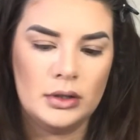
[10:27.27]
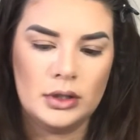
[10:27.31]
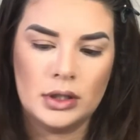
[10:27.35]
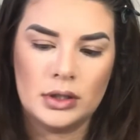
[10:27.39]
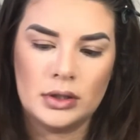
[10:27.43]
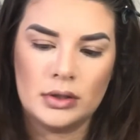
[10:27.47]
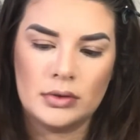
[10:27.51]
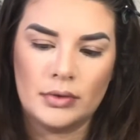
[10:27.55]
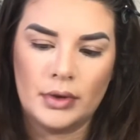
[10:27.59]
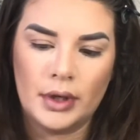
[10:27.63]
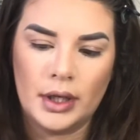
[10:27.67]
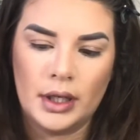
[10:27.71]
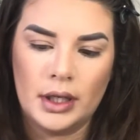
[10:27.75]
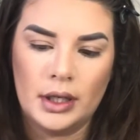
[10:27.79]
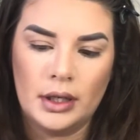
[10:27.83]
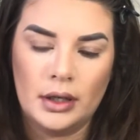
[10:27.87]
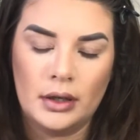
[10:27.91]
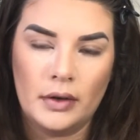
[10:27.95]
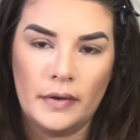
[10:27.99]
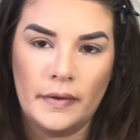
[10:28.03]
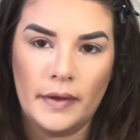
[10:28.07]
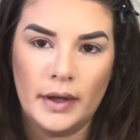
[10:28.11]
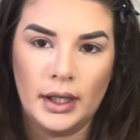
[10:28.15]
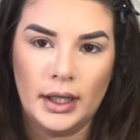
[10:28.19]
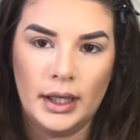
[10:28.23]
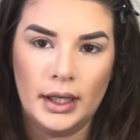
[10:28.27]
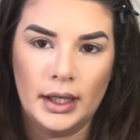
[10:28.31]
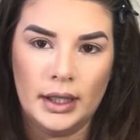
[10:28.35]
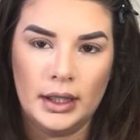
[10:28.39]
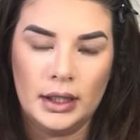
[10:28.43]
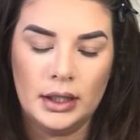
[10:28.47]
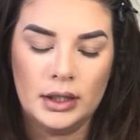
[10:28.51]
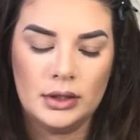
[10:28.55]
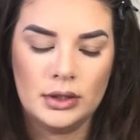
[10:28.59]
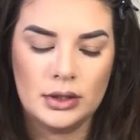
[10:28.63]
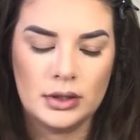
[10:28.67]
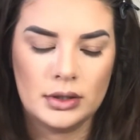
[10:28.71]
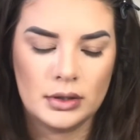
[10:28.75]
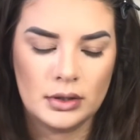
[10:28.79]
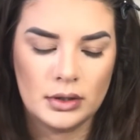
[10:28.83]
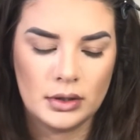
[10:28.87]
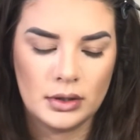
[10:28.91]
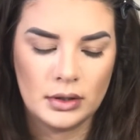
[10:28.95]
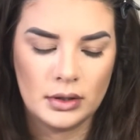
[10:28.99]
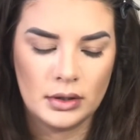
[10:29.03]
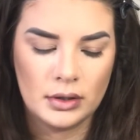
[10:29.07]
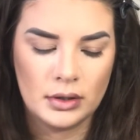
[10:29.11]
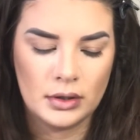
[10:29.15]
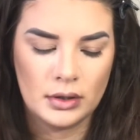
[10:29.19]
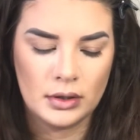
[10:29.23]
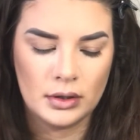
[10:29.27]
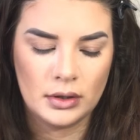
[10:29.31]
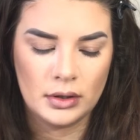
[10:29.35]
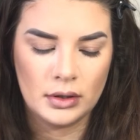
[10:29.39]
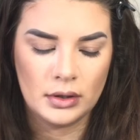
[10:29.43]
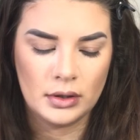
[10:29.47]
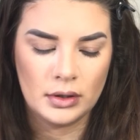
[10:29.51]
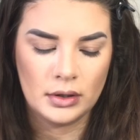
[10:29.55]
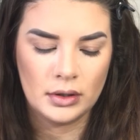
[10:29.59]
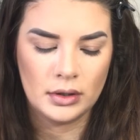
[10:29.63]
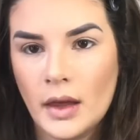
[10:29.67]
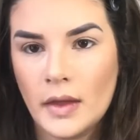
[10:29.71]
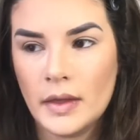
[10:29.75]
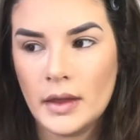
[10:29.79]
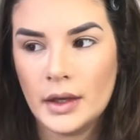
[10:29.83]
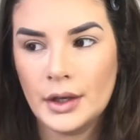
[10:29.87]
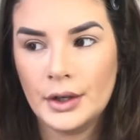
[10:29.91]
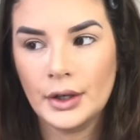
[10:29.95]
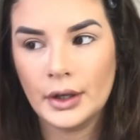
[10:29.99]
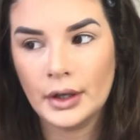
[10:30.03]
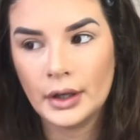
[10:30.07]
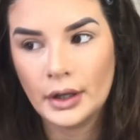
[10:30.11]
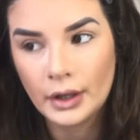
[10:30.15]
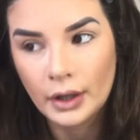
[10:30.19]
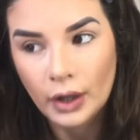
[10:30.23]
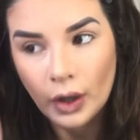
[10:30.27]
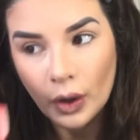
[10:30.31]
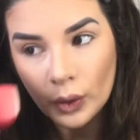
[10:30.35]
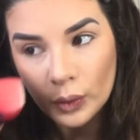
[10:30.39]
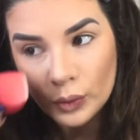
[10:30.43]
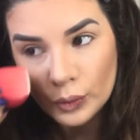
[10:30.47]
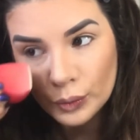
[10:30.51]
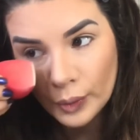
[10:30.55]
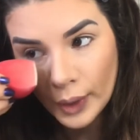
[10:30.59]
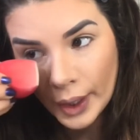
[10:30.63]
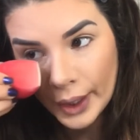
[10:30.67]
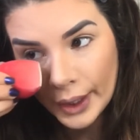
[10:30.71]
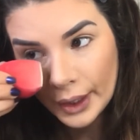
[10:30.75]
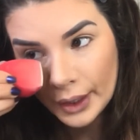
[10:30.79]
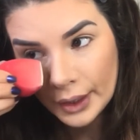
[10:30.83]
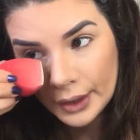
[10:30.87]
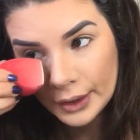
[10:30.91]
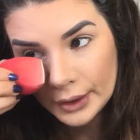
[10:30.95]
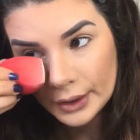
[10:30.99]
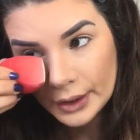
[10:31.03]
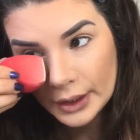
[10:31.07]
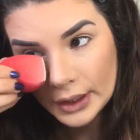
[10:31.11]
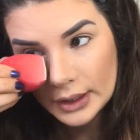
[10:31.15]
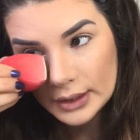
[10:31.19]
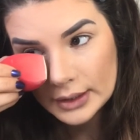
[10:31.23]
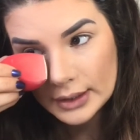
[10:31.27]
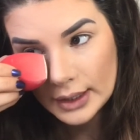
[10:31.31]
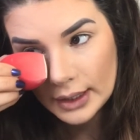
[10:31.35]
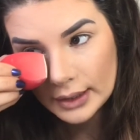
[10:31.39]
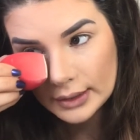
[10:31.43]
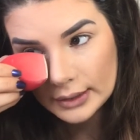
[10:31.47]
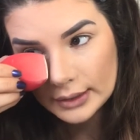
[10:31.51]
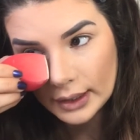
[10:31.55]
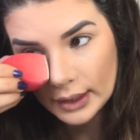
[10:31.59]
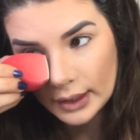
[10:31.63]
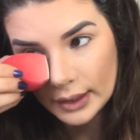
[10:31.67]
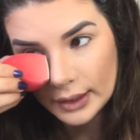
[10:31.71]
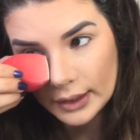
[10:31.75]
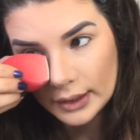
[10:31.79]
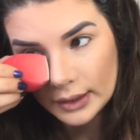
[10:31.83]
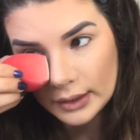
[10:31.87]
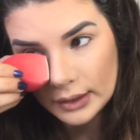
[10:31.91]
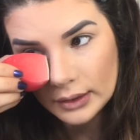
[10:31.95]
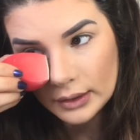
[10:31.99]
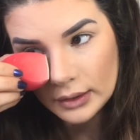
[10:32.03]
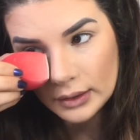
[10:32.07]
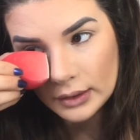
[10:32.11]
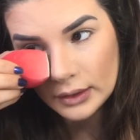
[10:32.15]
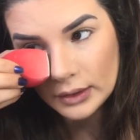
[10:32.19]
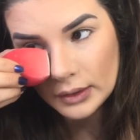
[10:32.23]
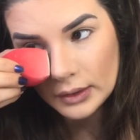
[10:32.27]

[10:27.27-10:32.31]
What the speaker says: just right here on that edge. And then you're going to go right underneath that line.